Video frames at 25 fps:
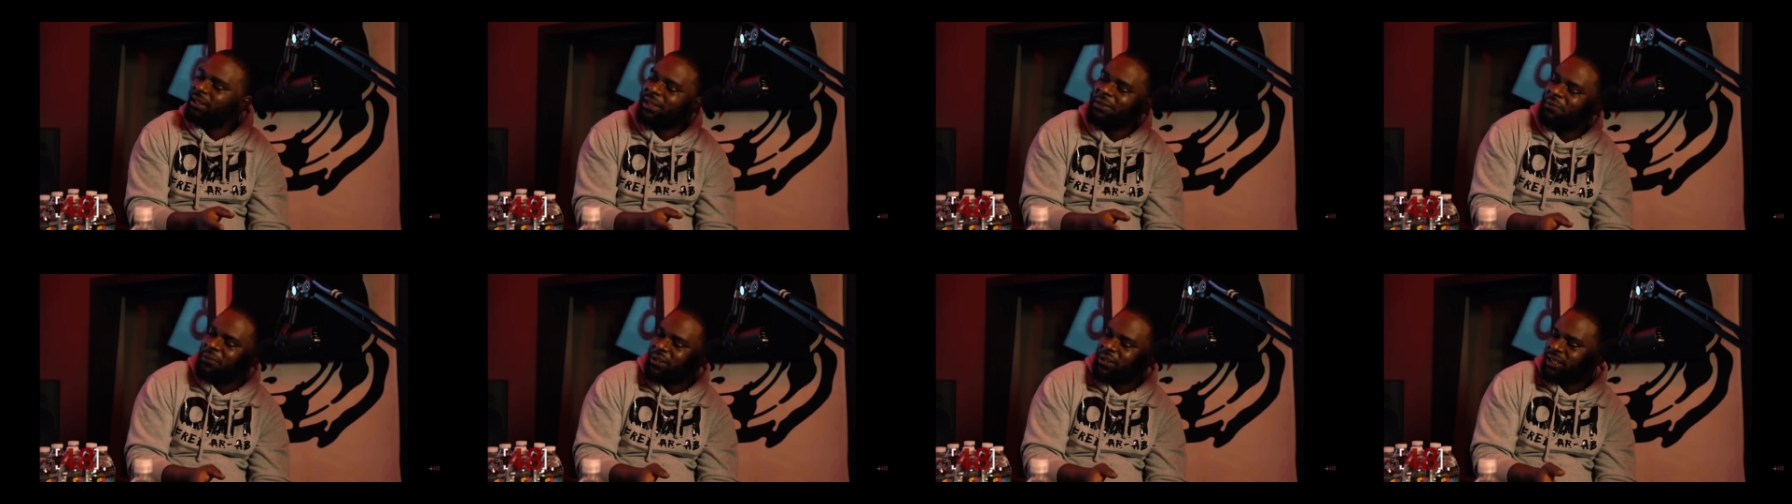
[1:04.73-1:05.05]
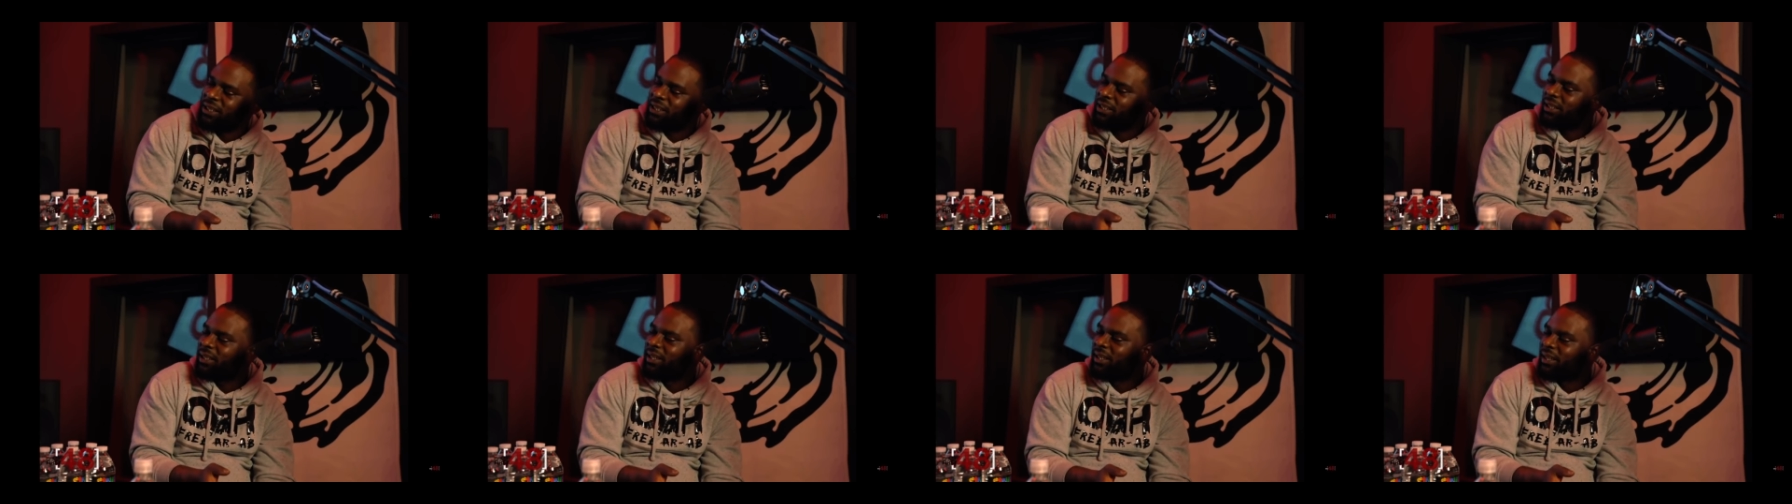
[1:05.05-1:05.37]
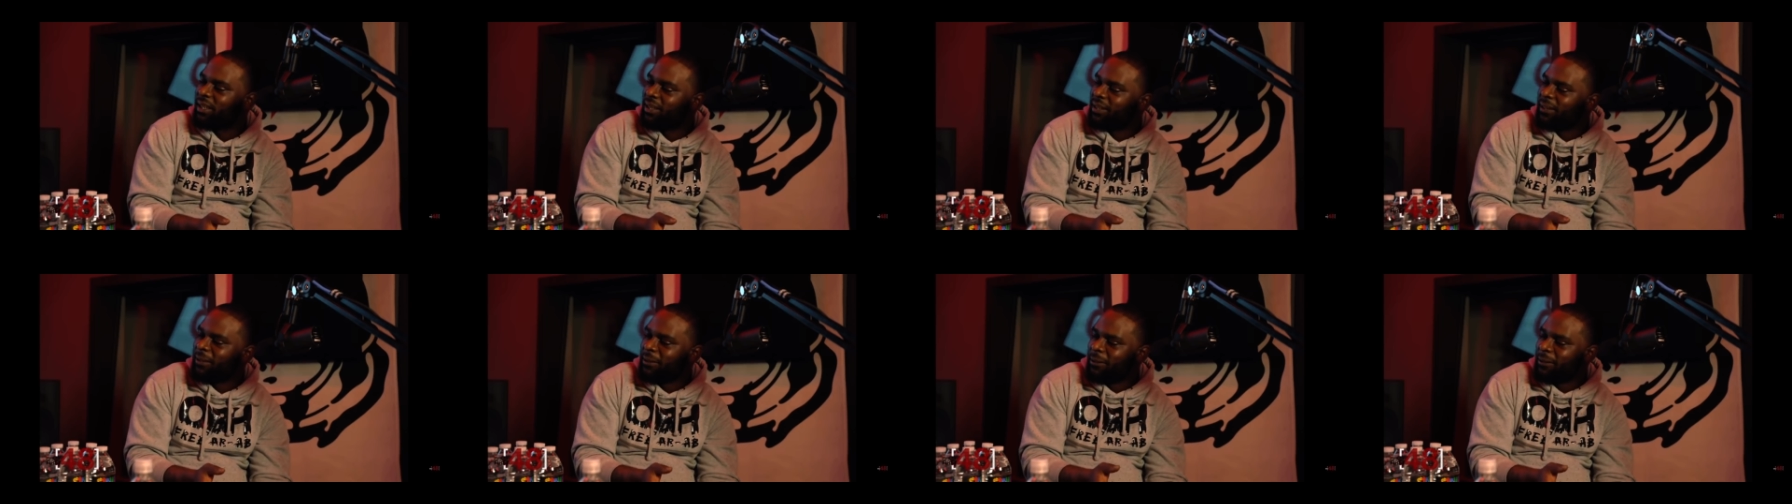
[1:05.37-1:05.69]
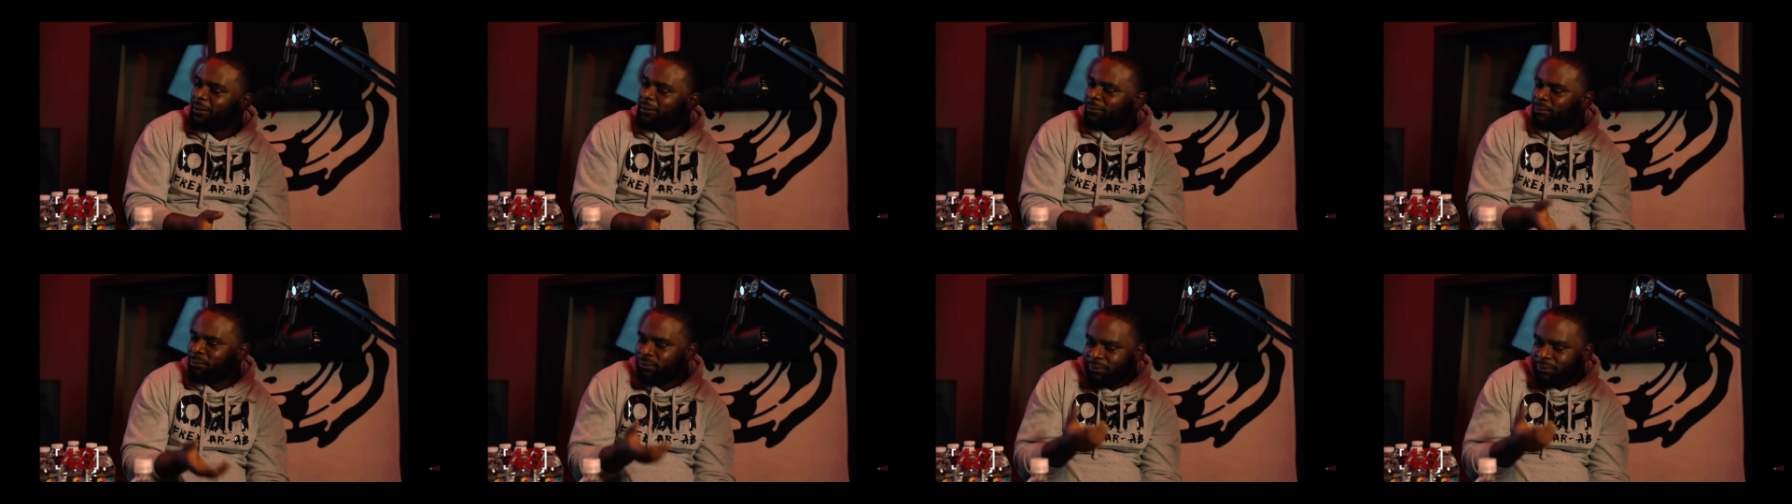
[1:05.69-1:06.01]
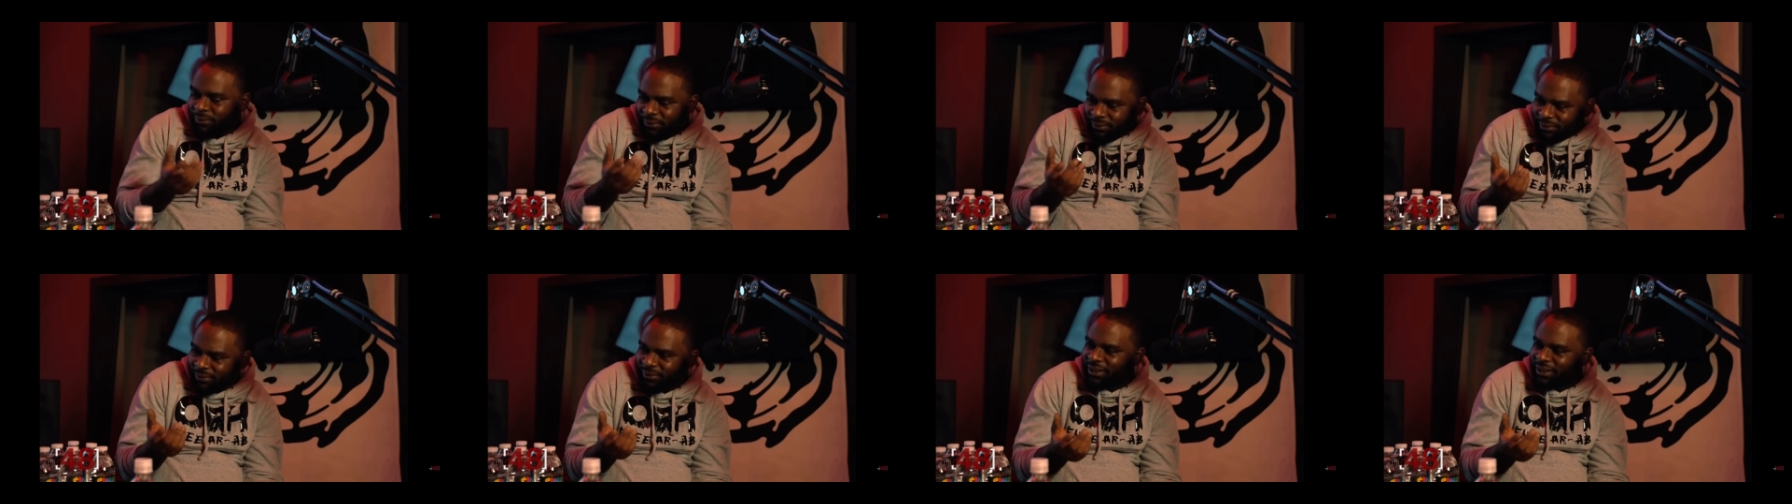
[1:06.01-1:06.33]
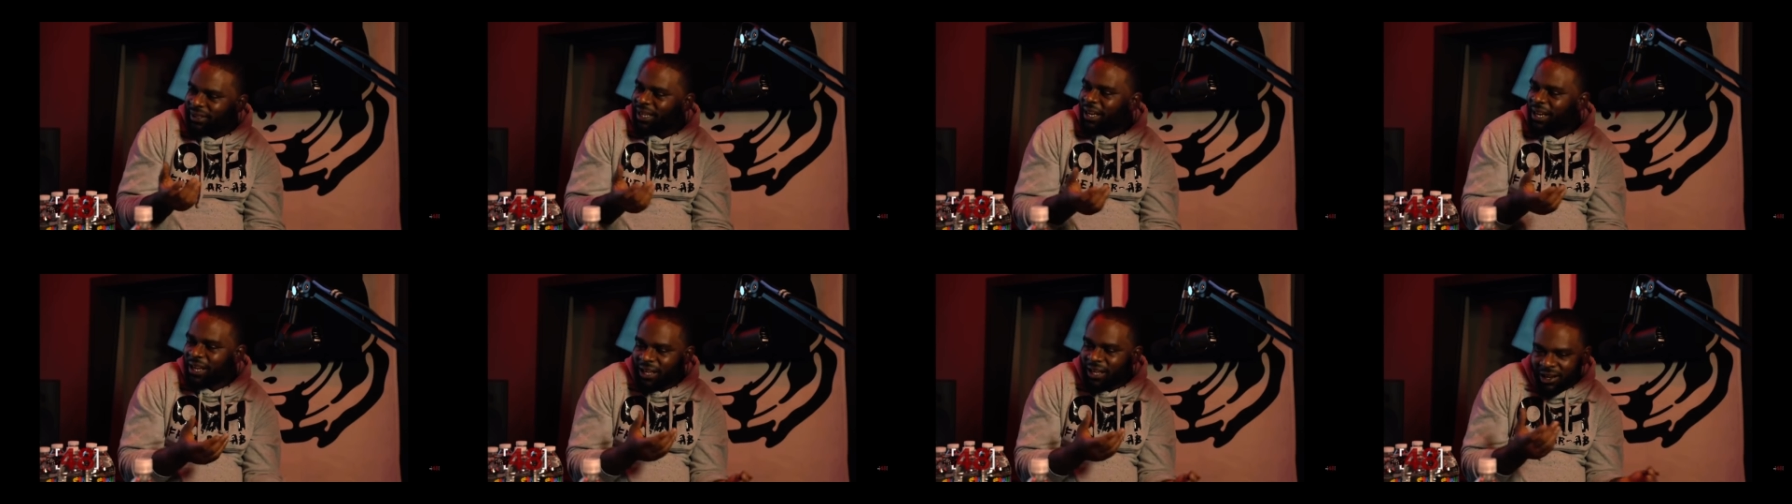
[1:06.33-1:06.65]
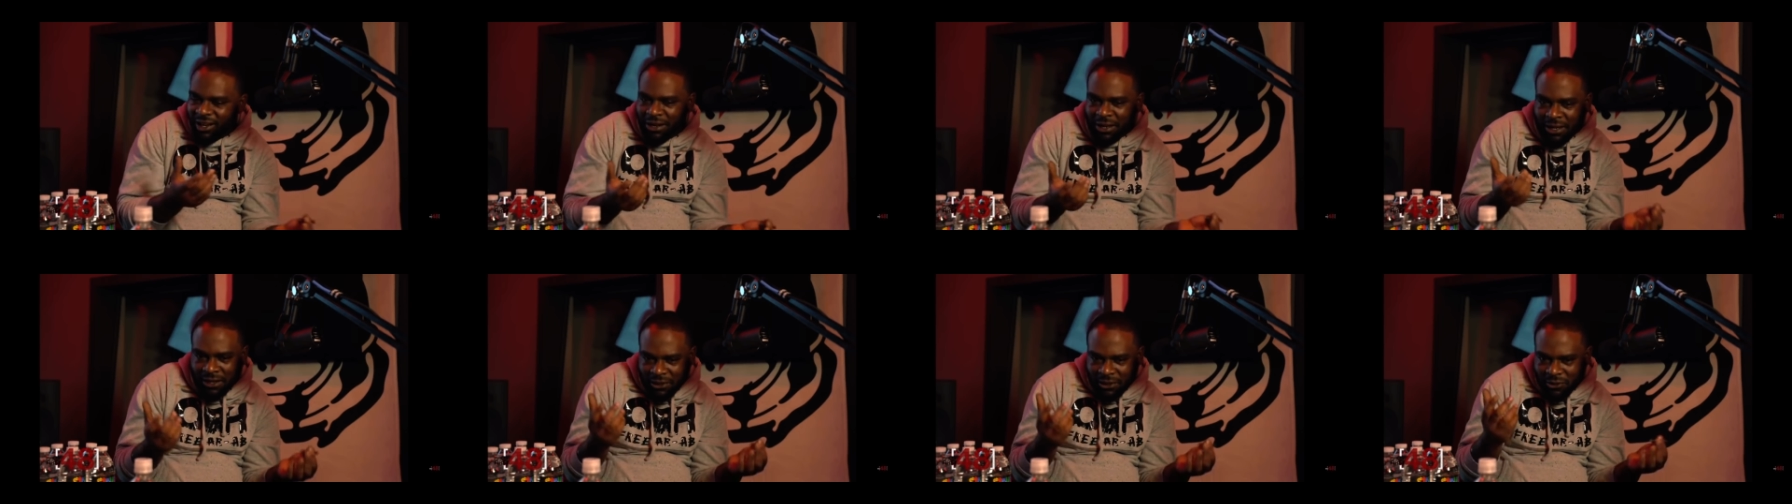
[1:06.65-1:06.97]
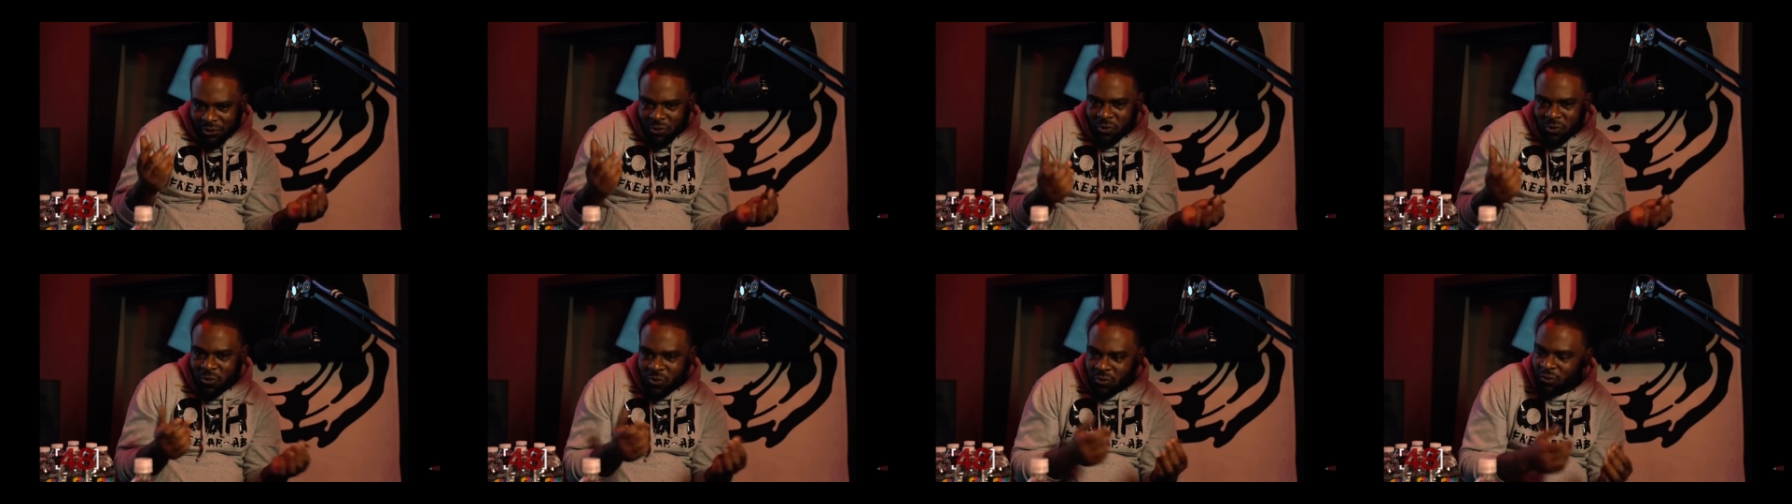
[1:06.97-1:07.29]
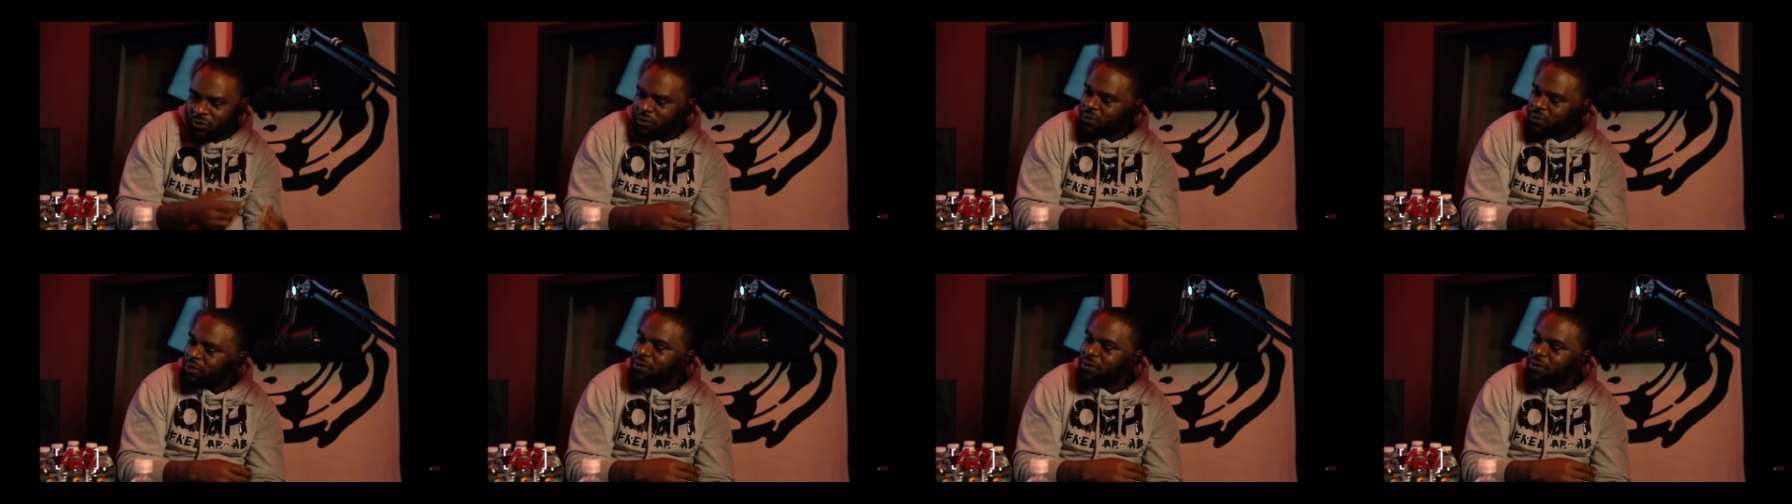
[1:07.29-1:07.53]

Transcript: conviction, it's like all right, cool.